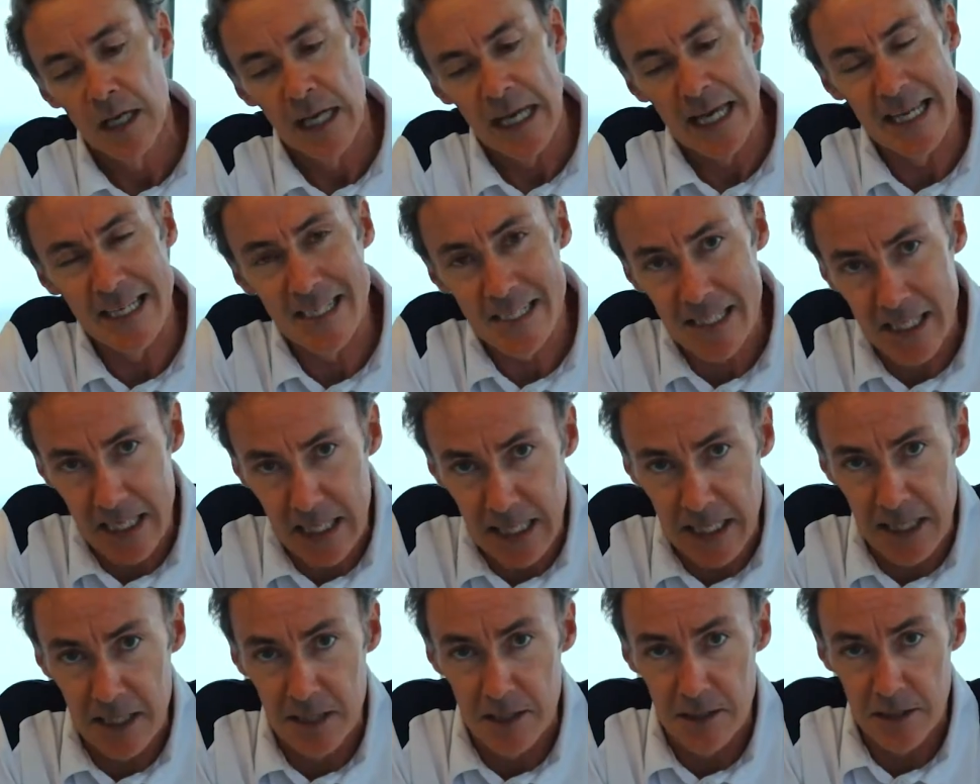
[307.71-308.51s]
it's
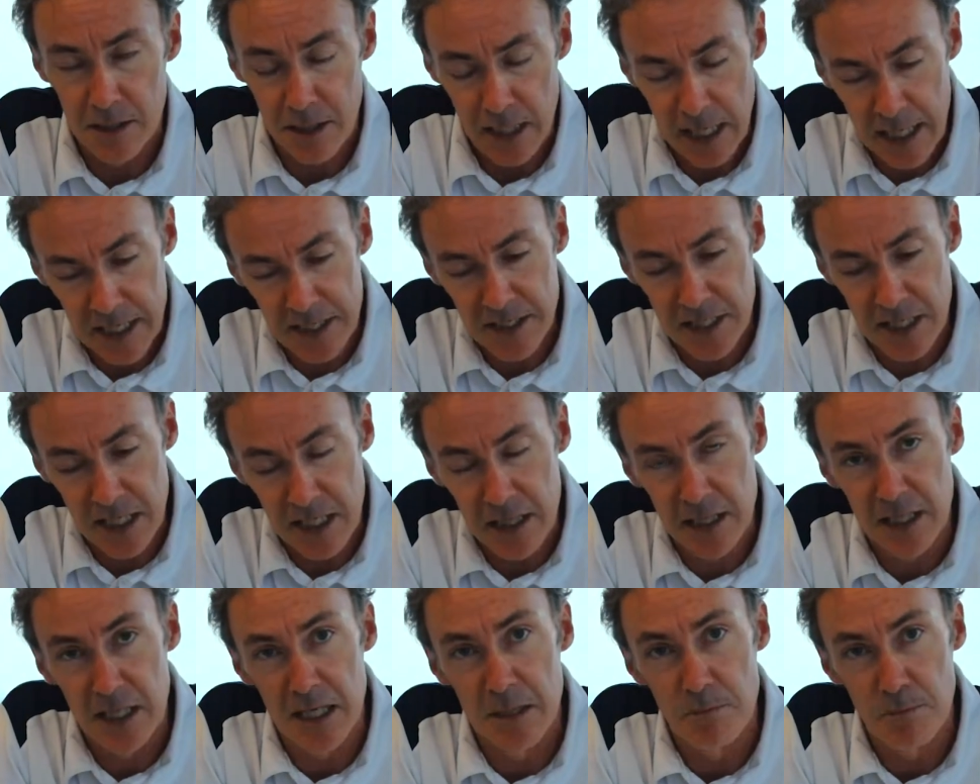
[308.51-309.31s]

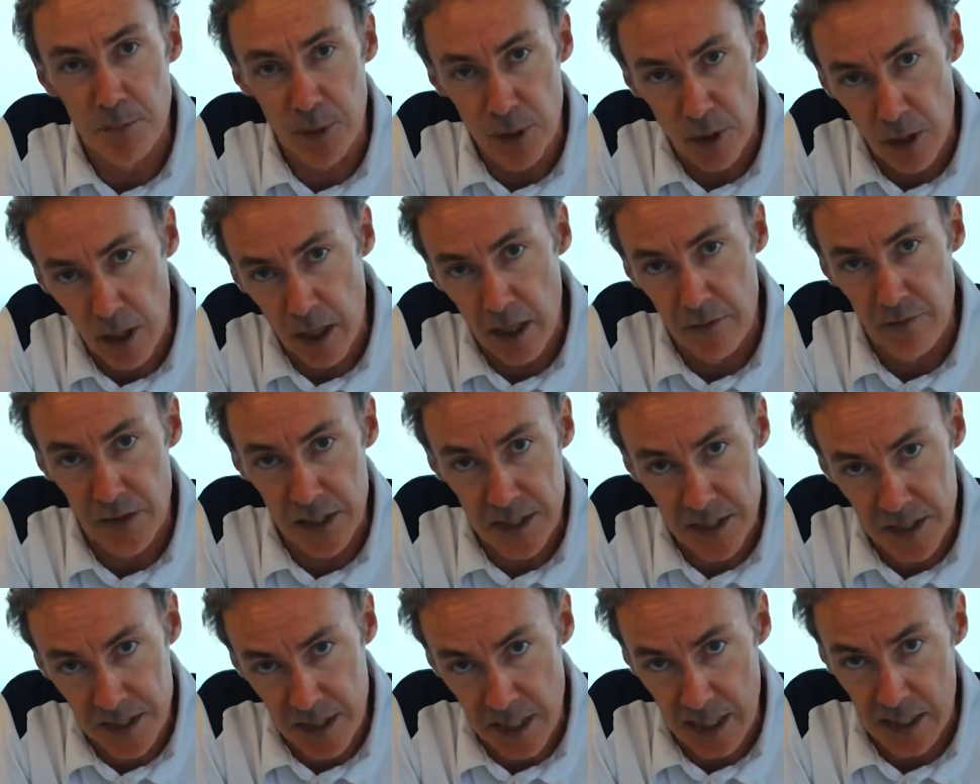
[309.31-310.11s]
in the
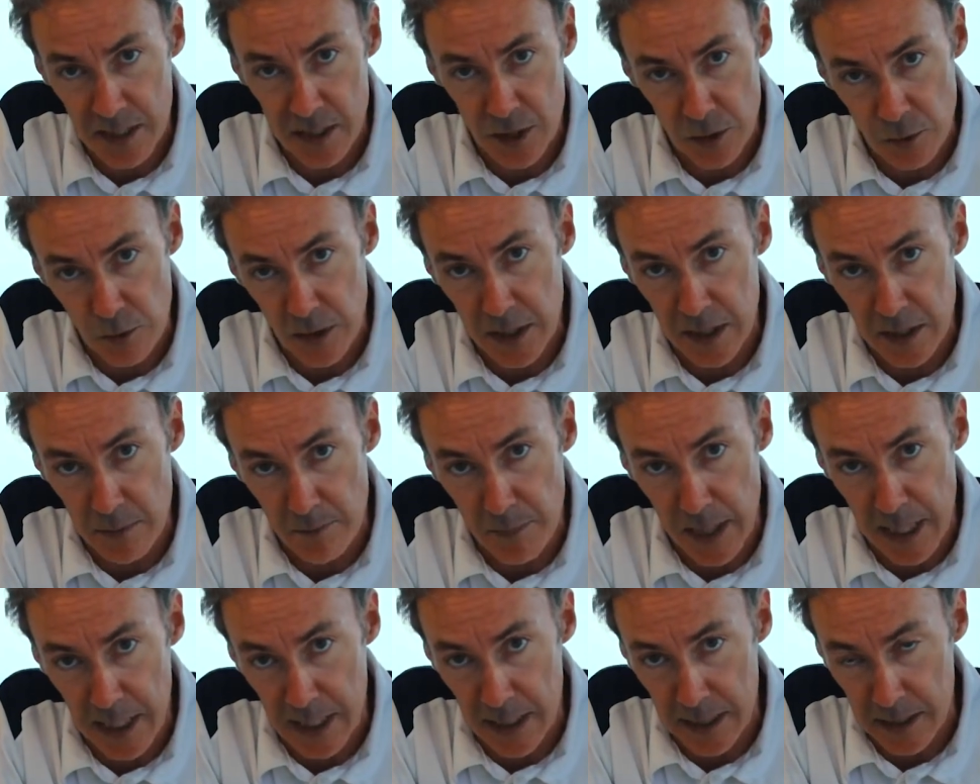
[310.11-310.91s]
private sector in the
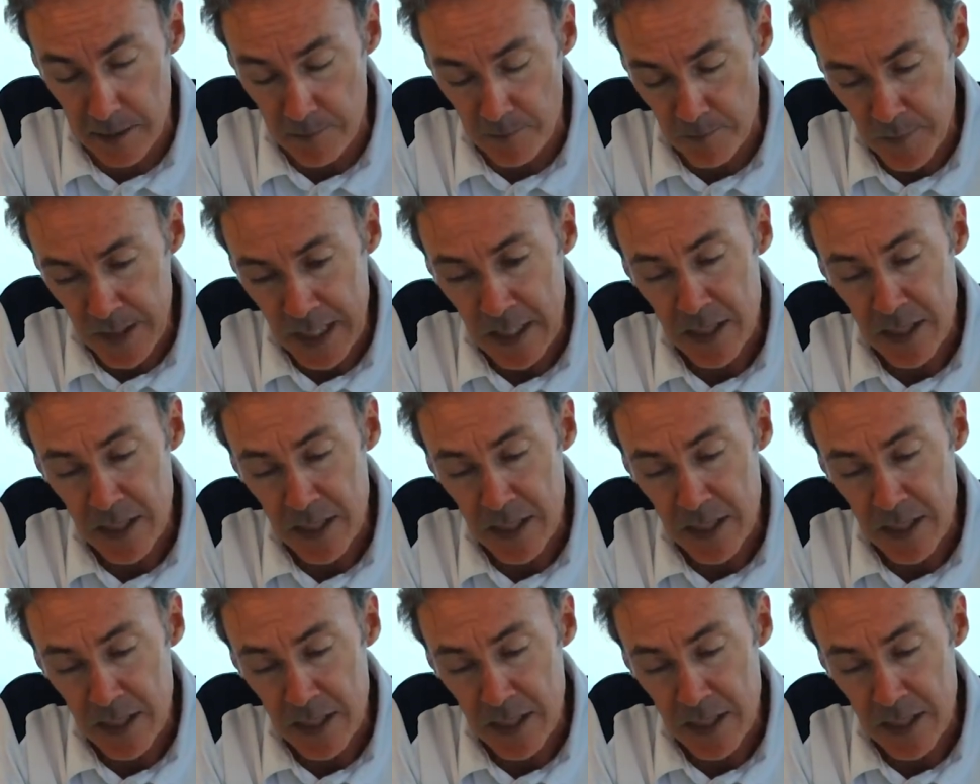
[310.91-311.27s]
main.